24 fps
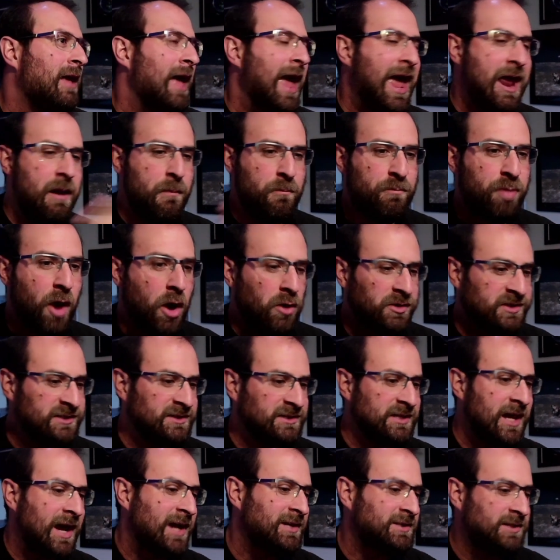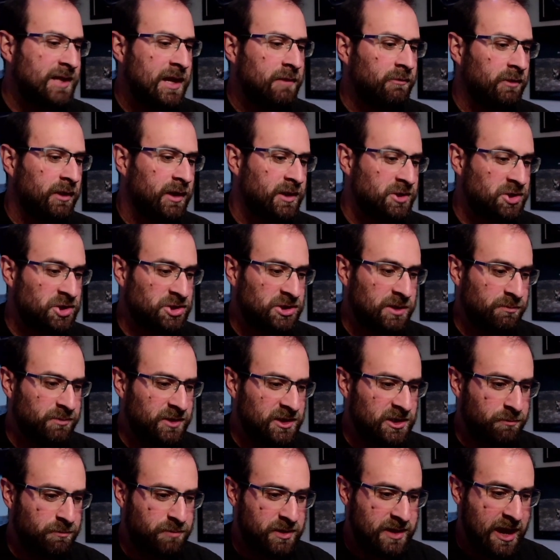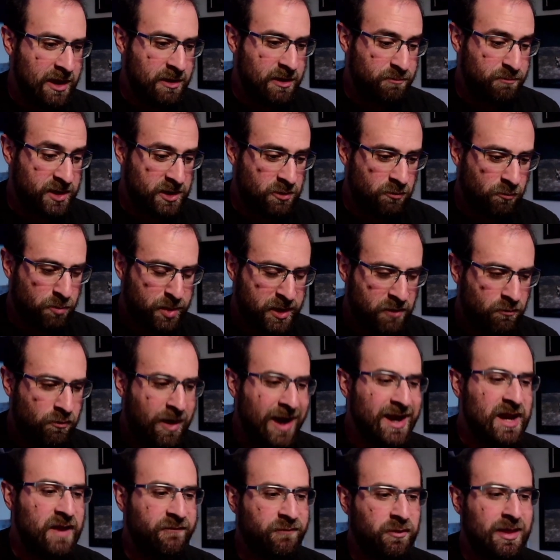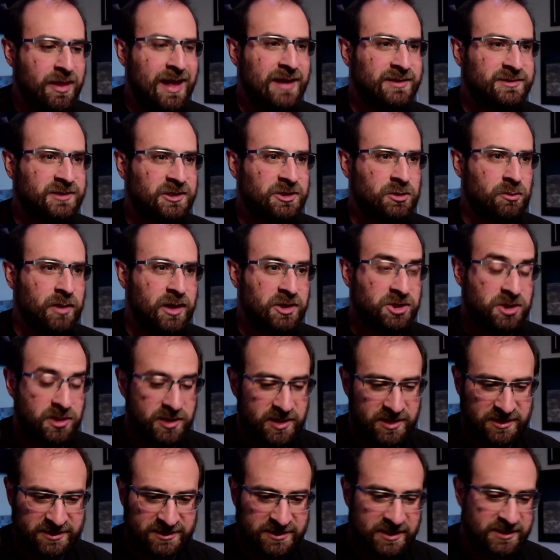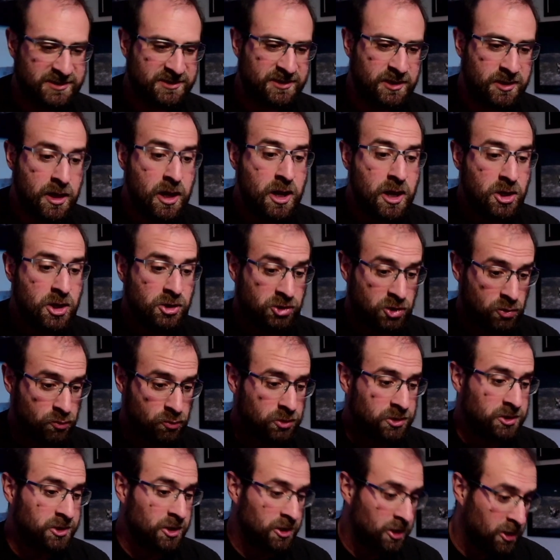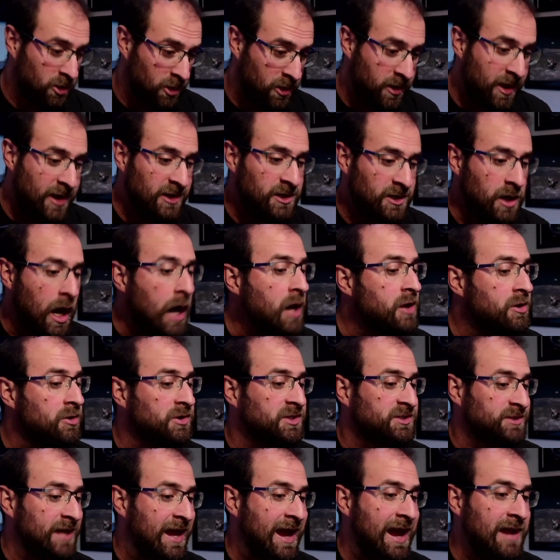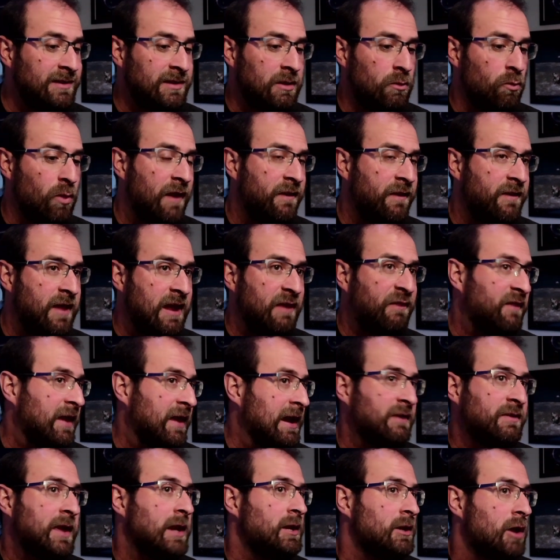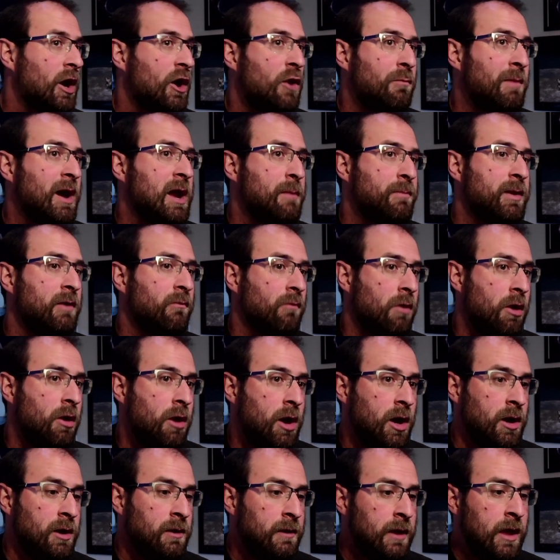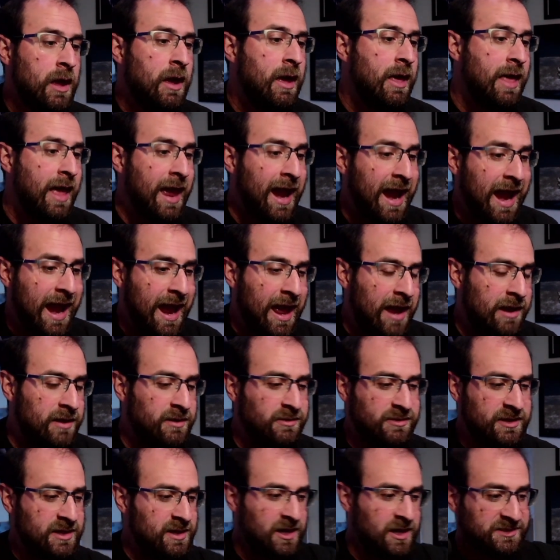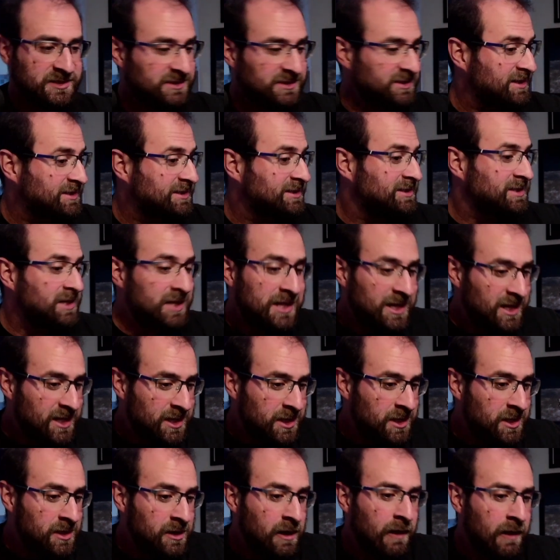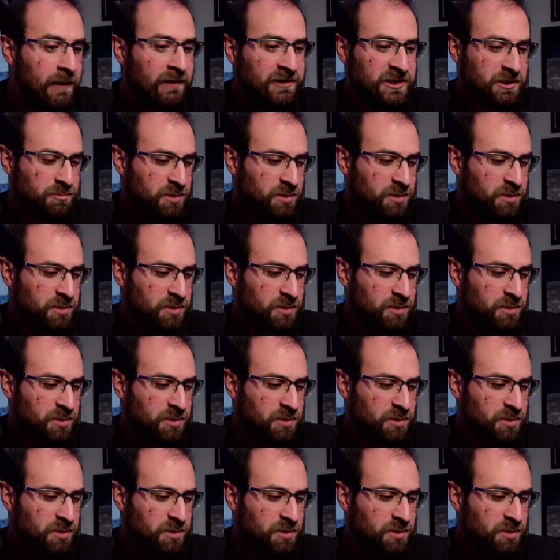And both sides of that relationship need to be ready for that situation. The assistant to learn and to understand that what they think they know might be wrong, and the assistee to